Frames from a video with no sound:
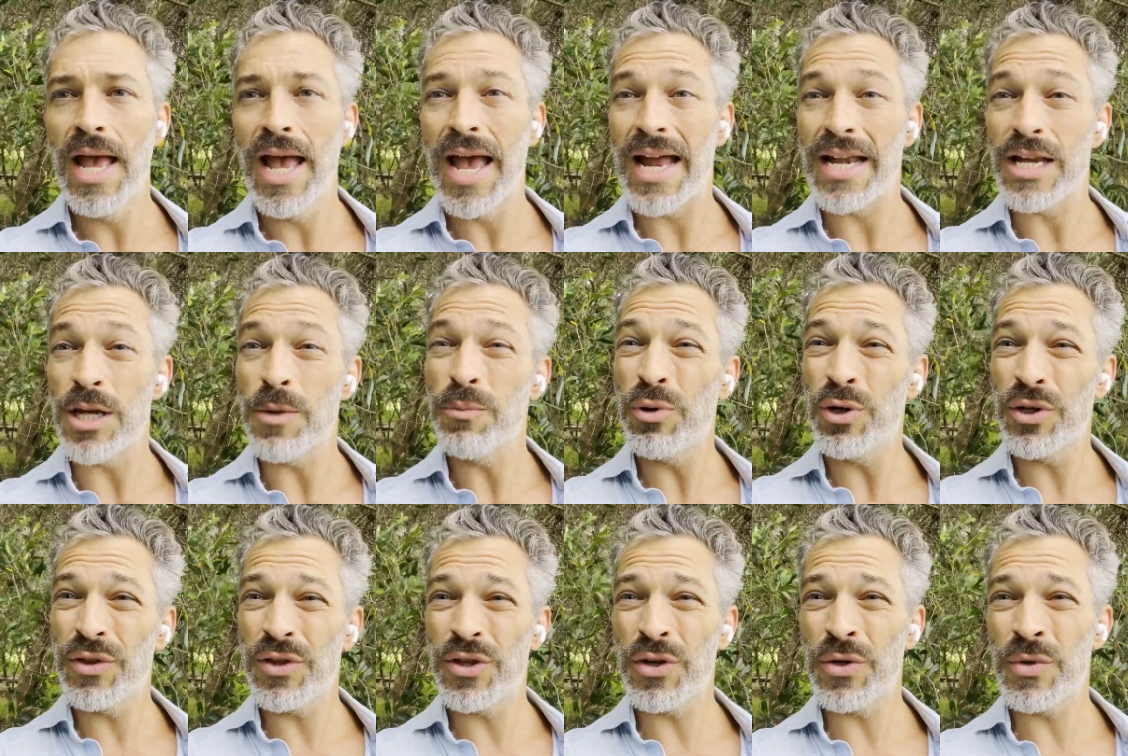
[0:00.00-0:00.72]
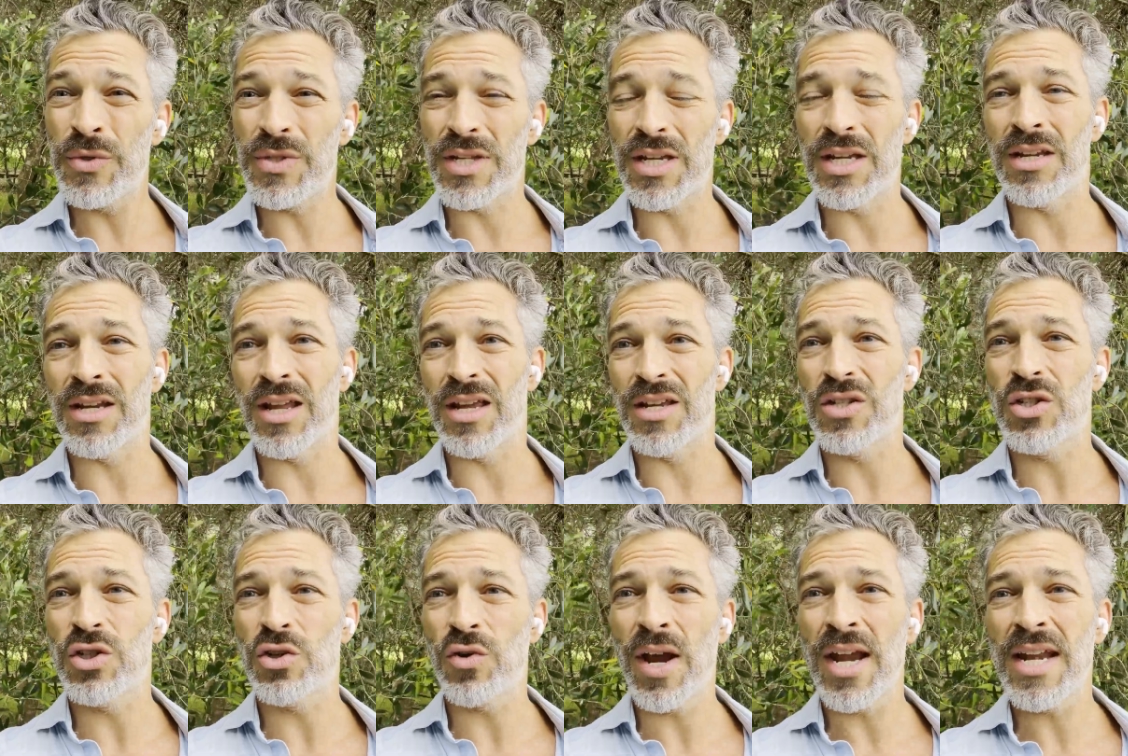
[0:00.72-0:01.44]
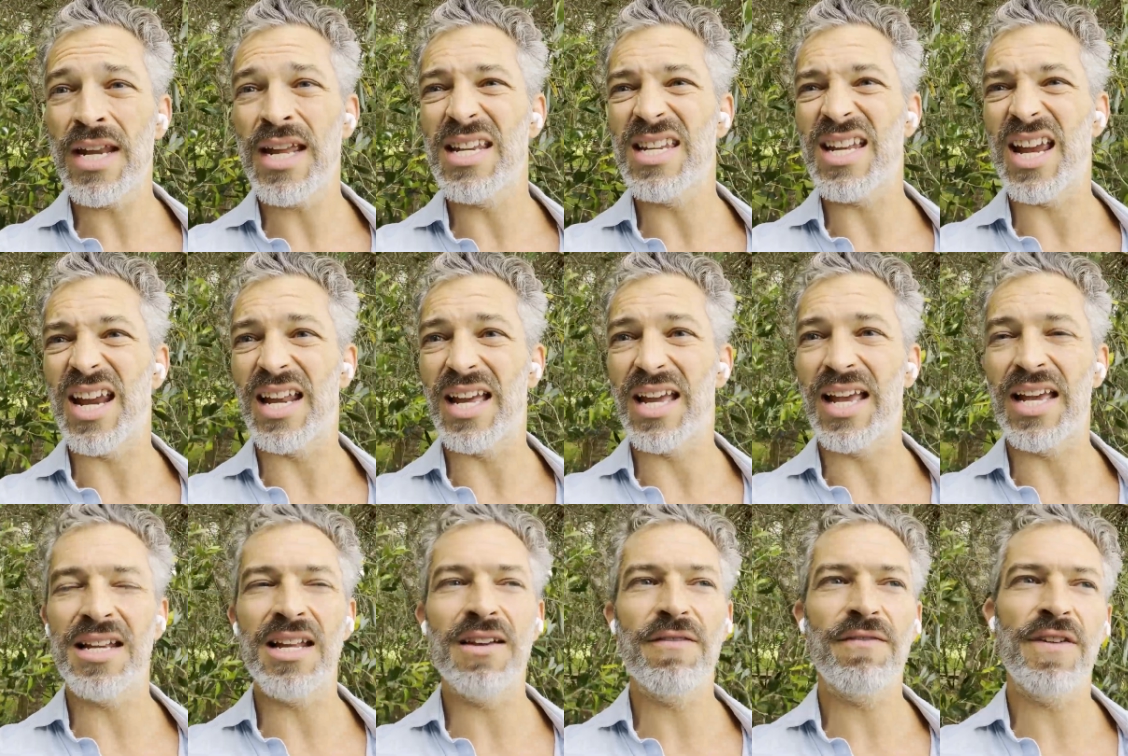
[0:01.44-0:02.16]
and you put those in as training data,
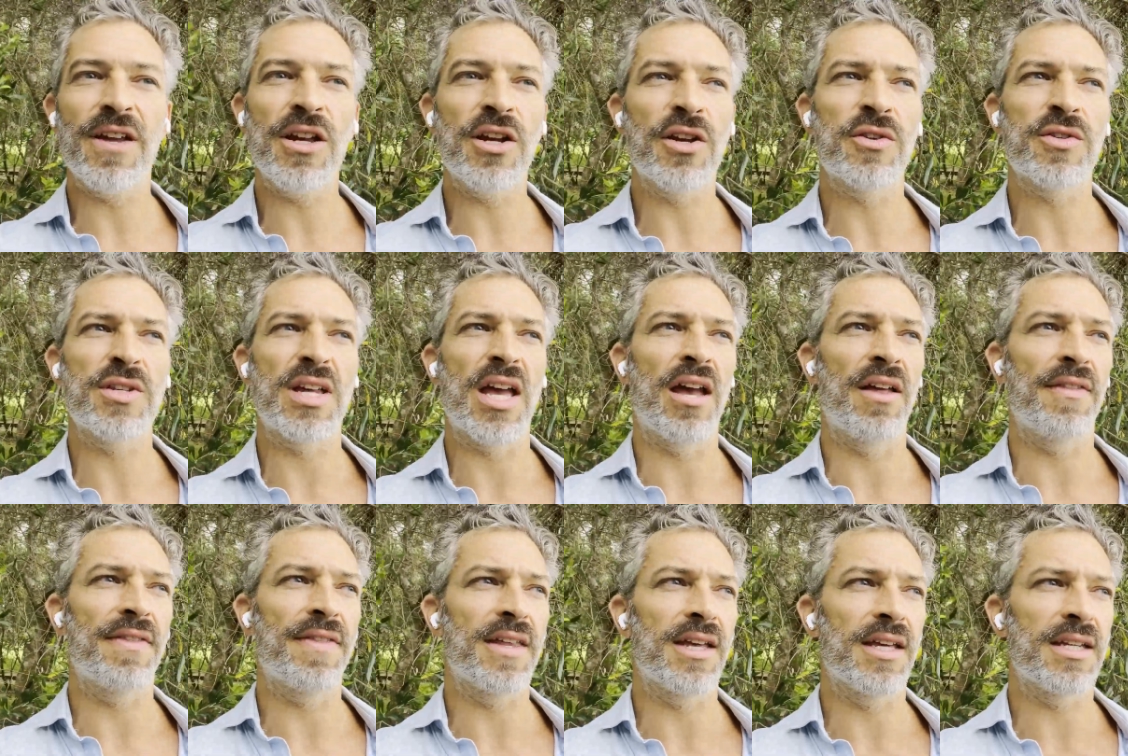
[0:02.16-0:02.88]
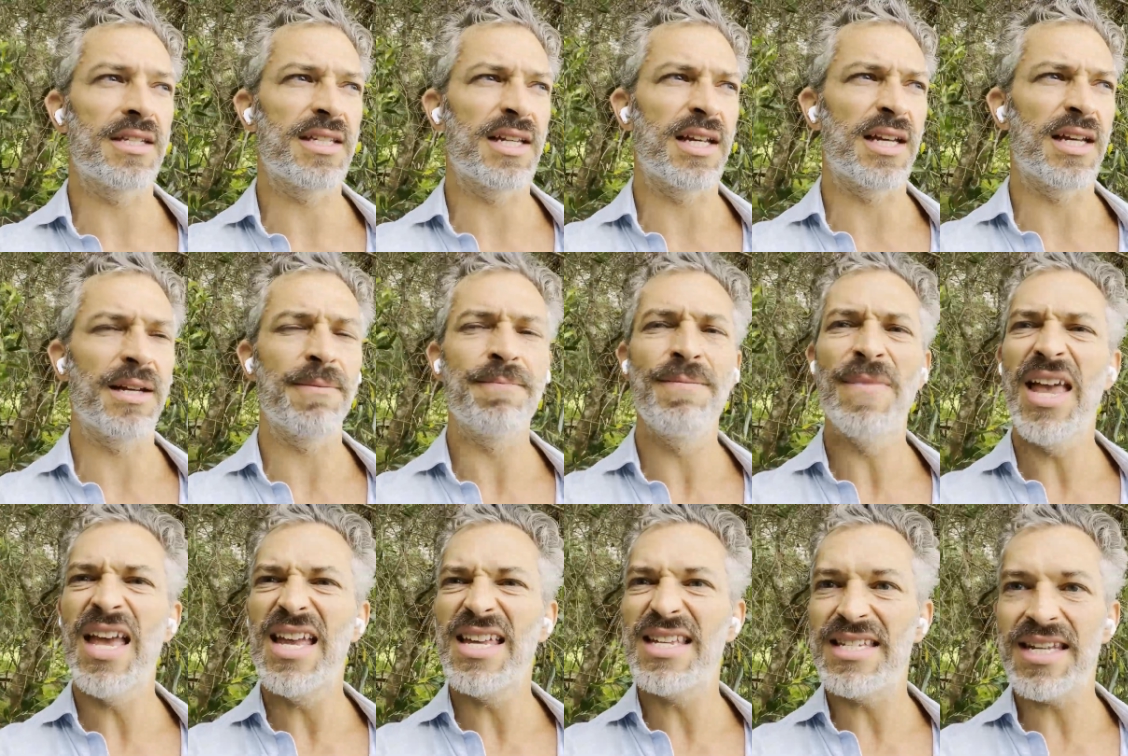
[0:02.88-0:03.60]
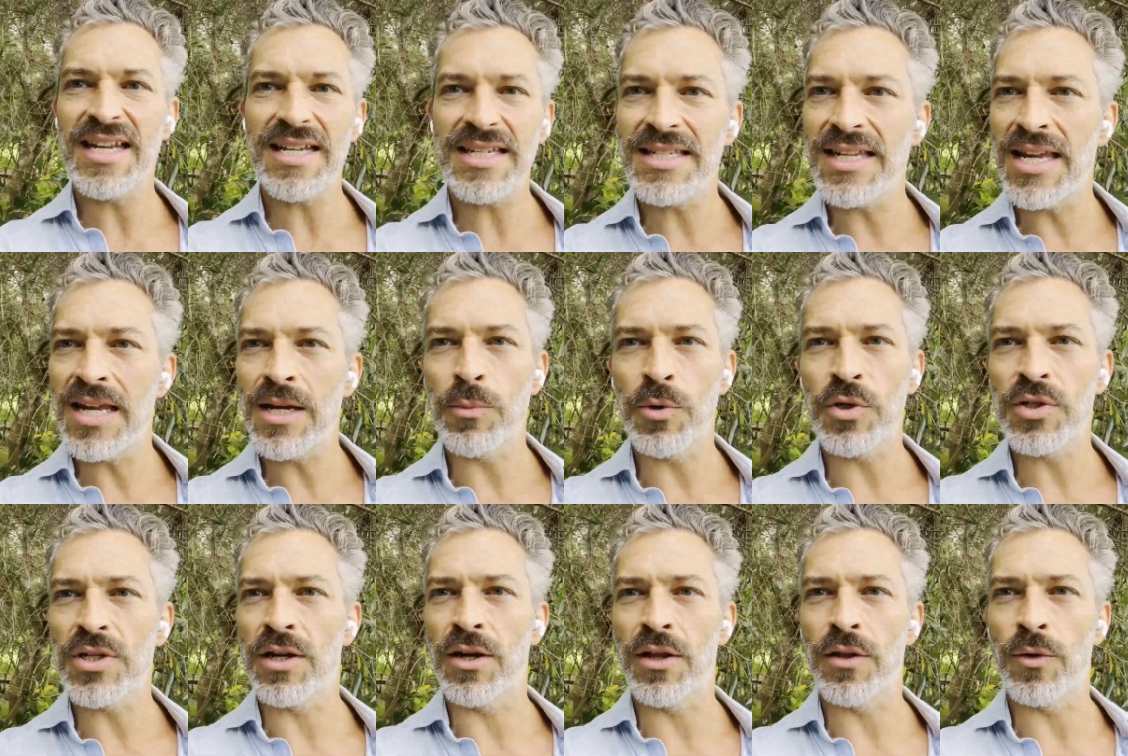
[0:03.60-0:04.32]
and it figures out that
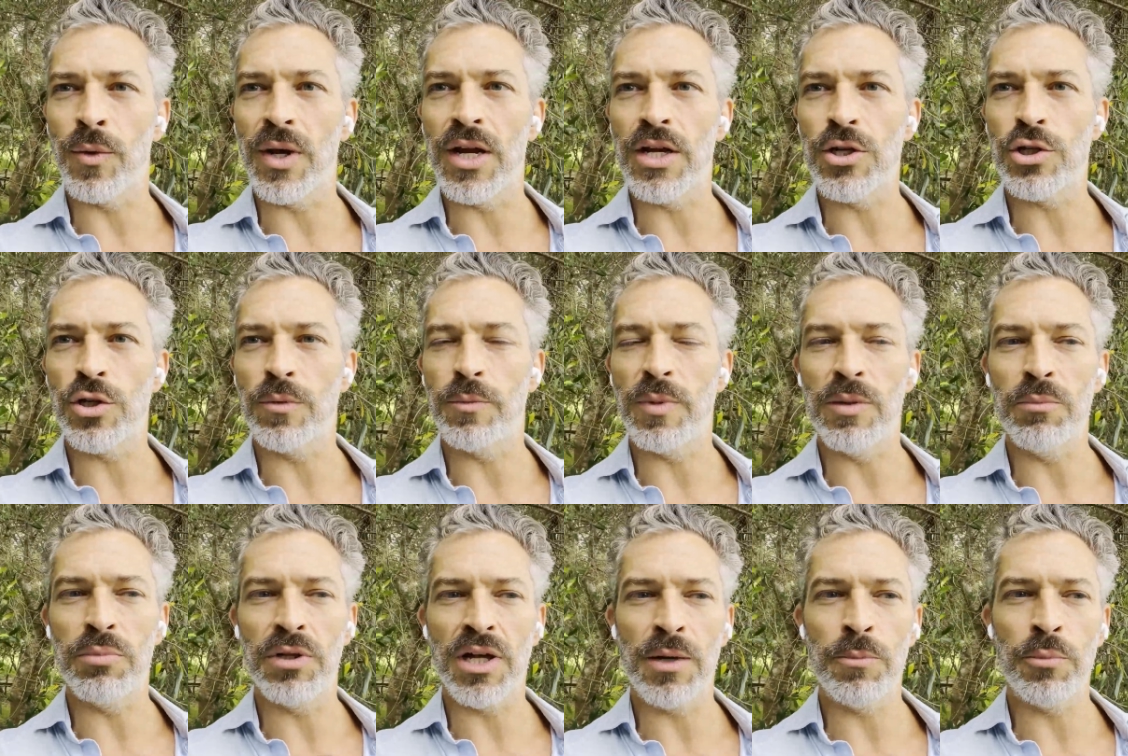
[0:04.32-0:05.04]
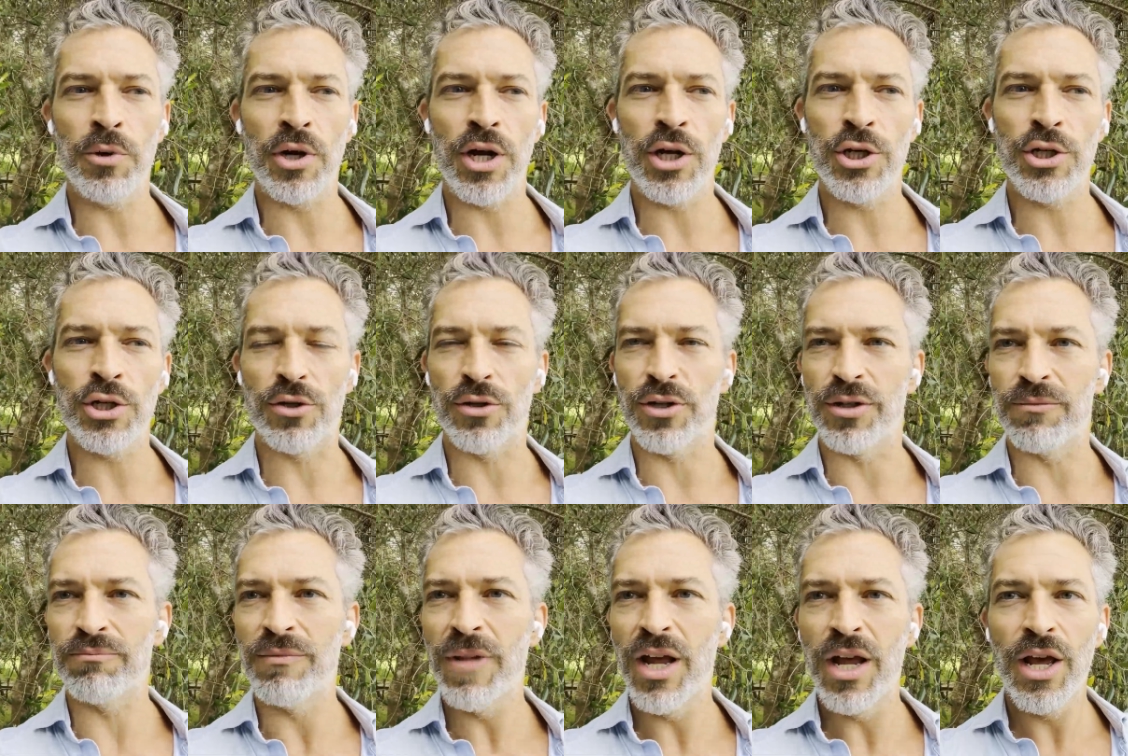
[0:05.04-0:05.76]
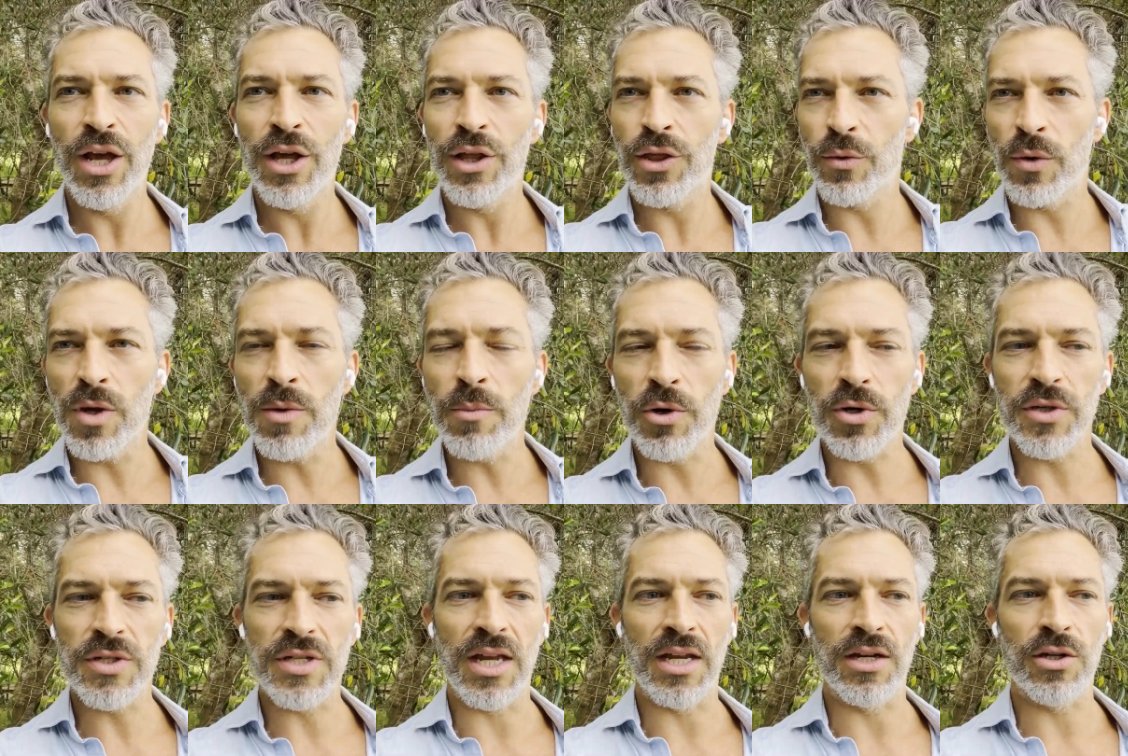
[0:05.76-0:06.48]
16% of the weight should be blood pressure and
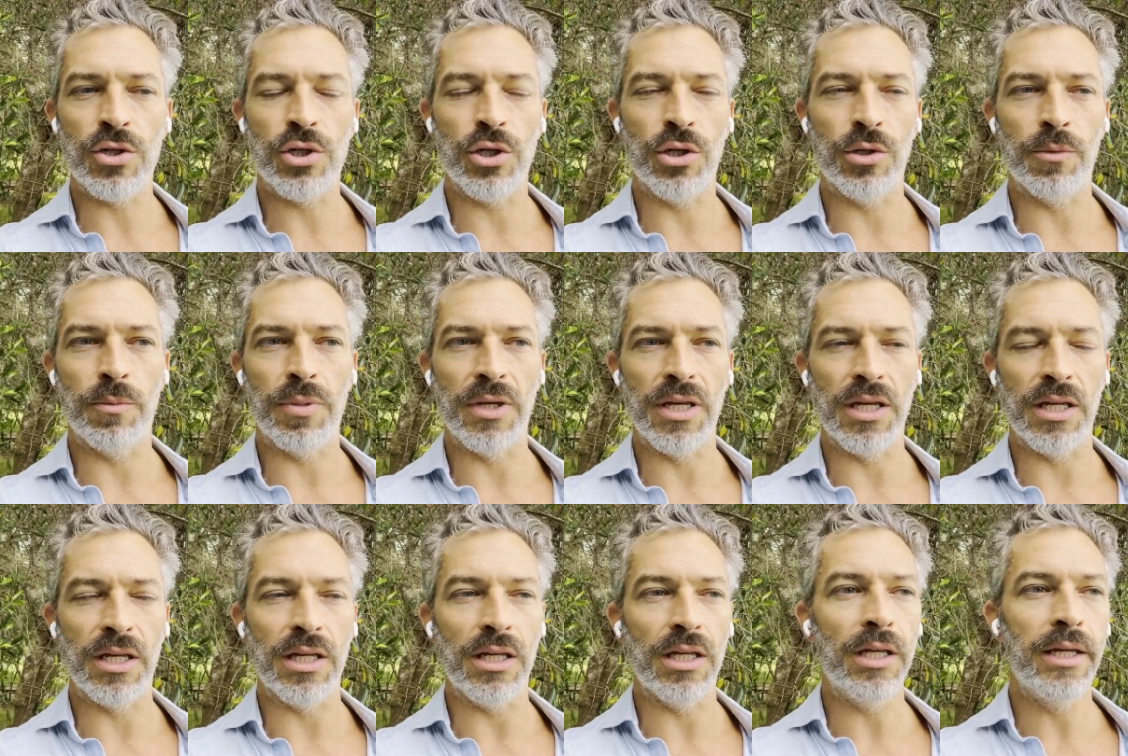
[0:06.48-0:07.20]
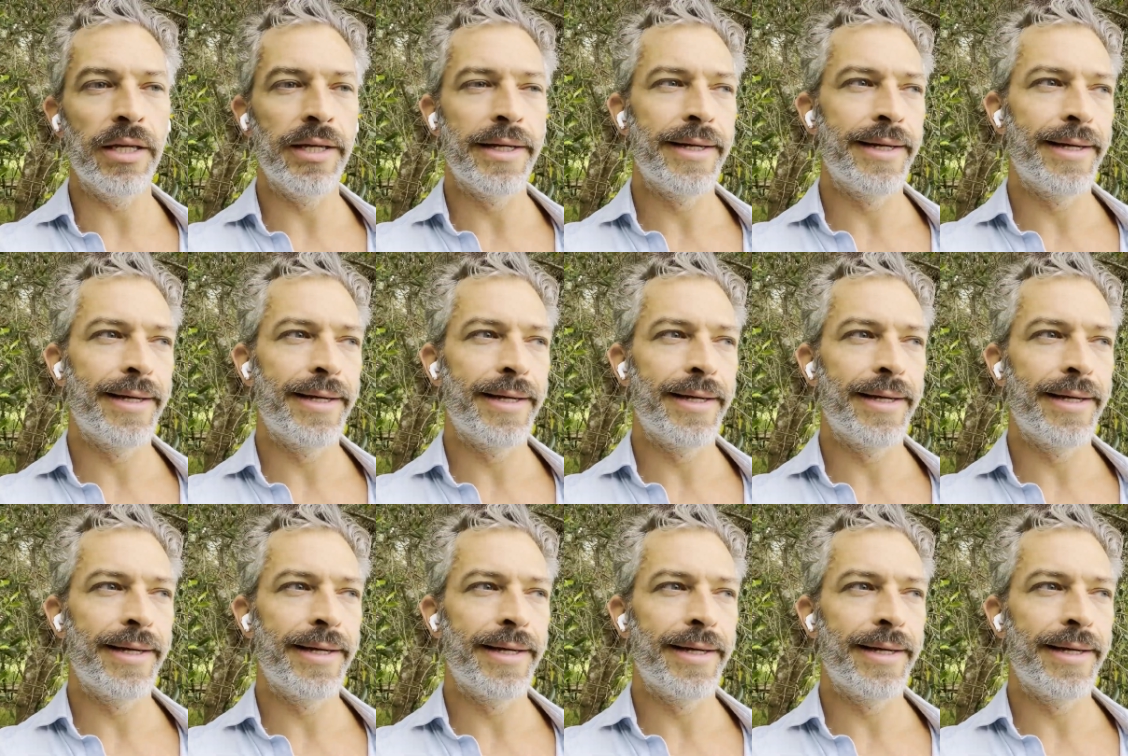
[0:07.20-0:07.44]
3% should be